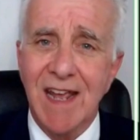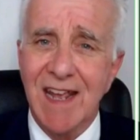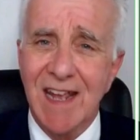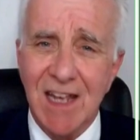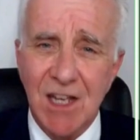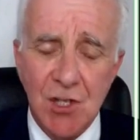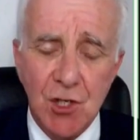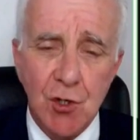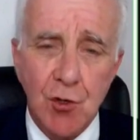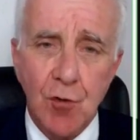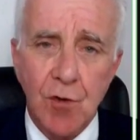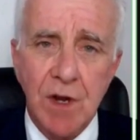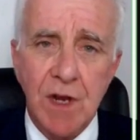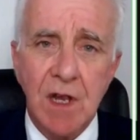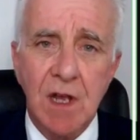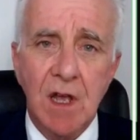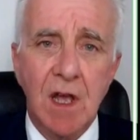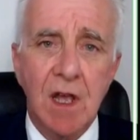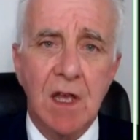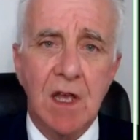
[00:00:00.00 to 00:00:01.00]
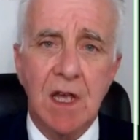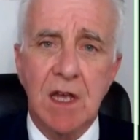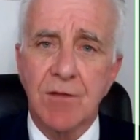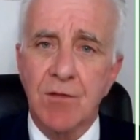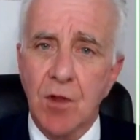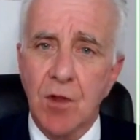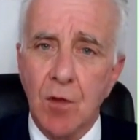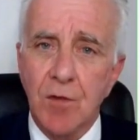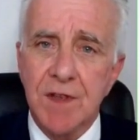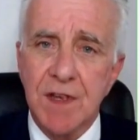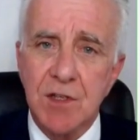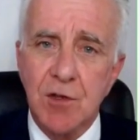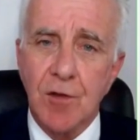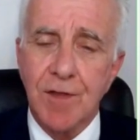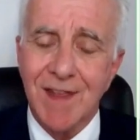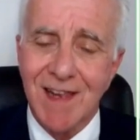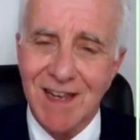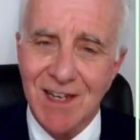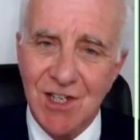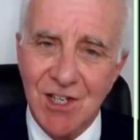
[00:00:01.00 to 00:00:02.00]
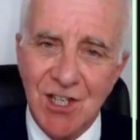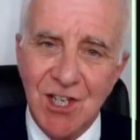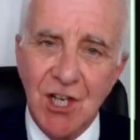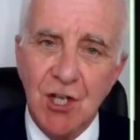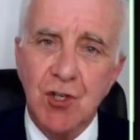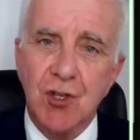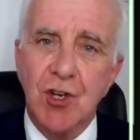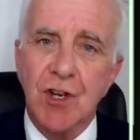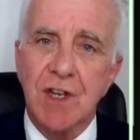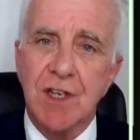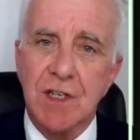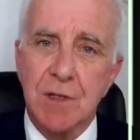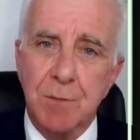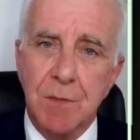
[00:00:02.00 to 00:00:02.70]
history, even though these are the indigenous